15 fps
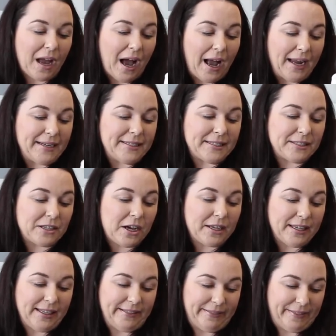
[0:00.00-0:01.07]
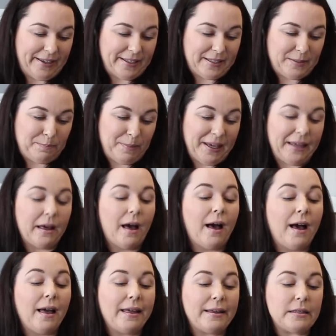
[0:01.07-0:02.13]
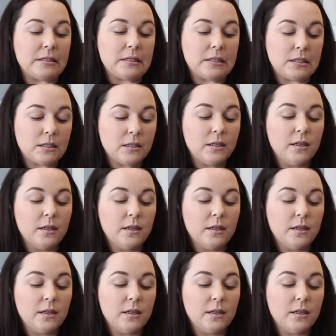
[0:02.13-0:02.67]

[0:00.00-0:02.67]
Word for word: I did not eat this because